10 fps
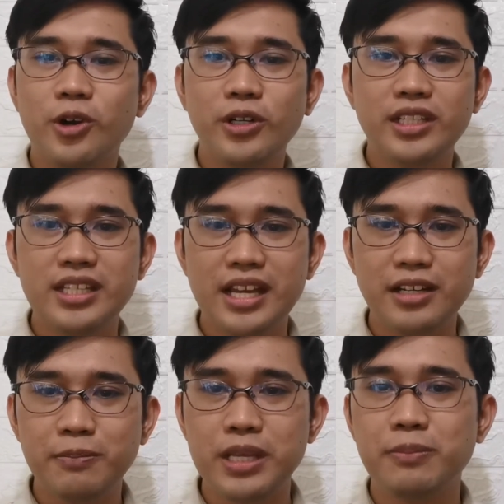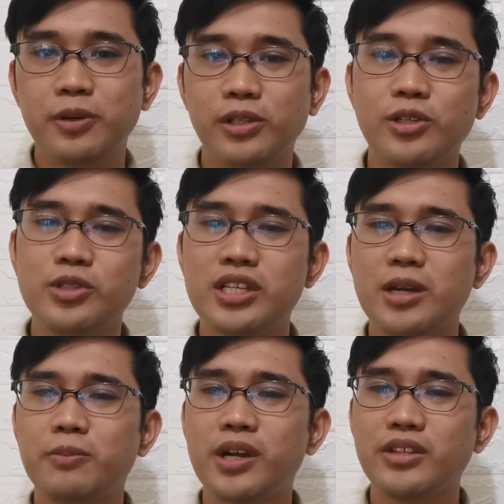ordinary people
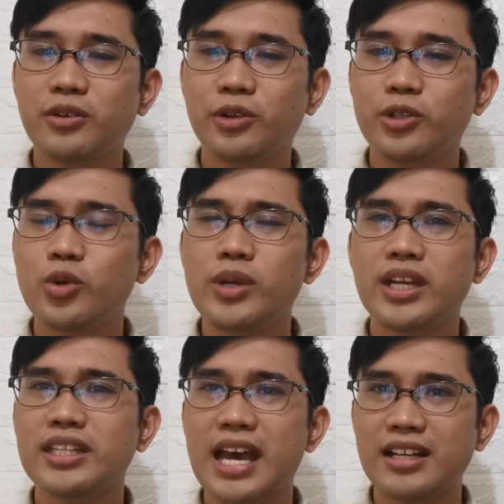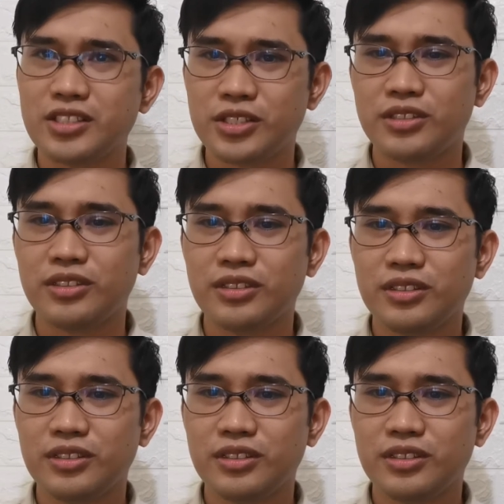using a product or doing an action.